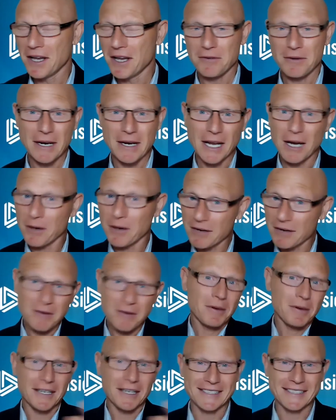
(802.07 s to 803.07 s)
Right now,
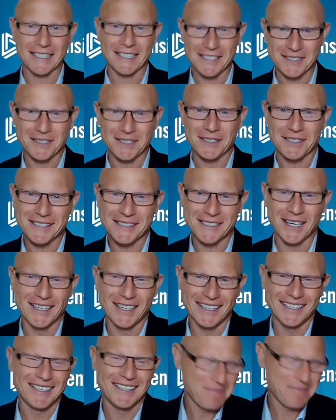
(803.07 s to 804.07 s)
everybody's uncertain, so
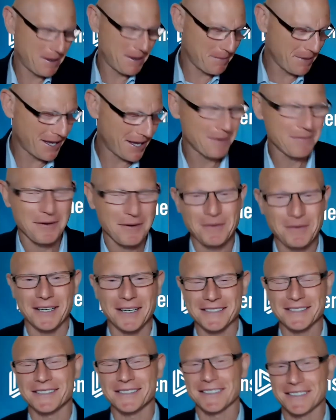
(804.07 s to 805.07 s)
maybe
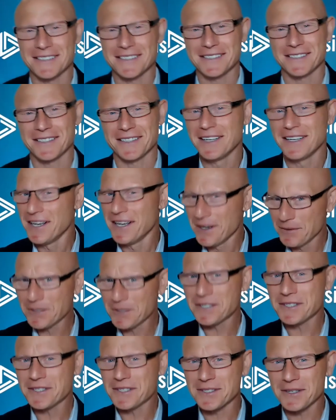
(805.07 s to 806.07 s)
everybody's a little concerned,
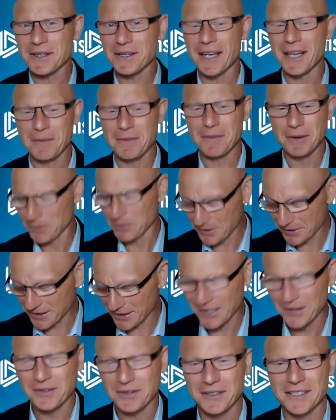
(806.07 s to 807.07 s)
which is okay, but we'll
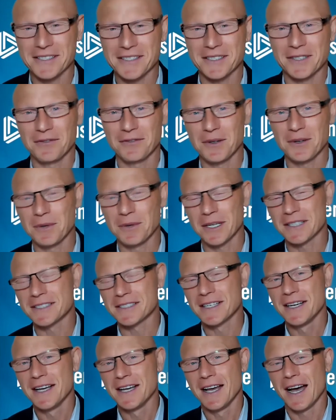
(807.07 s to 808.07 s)
get through this in a few
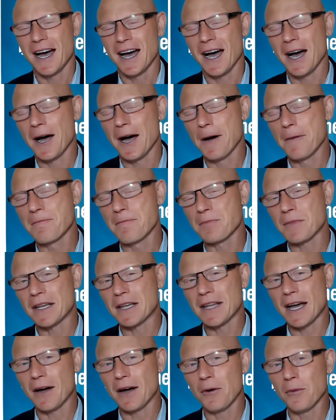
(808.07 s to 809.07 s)
weeks.
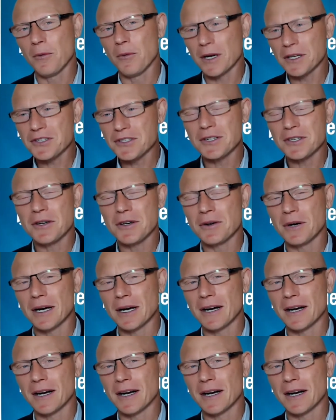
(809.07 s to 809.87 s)
Now, what should you,